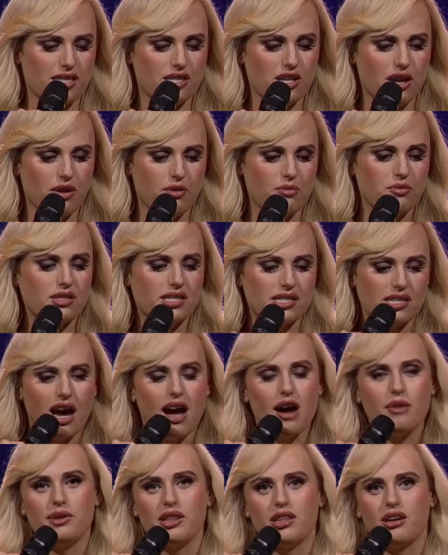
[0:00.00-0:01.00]
So we'll
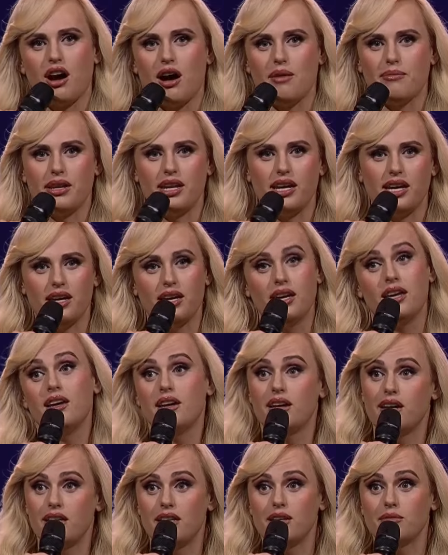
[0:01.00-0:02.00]
start with the comedy,
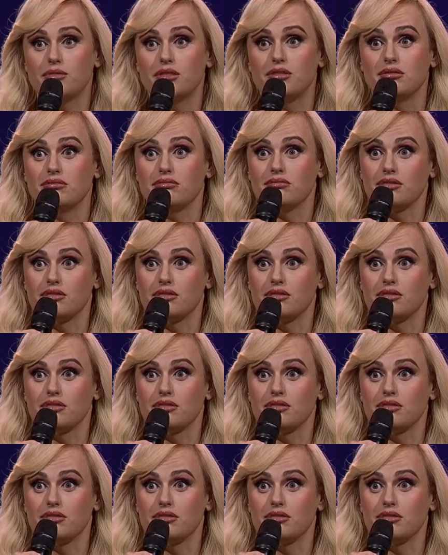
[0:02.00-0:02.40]
and then we'll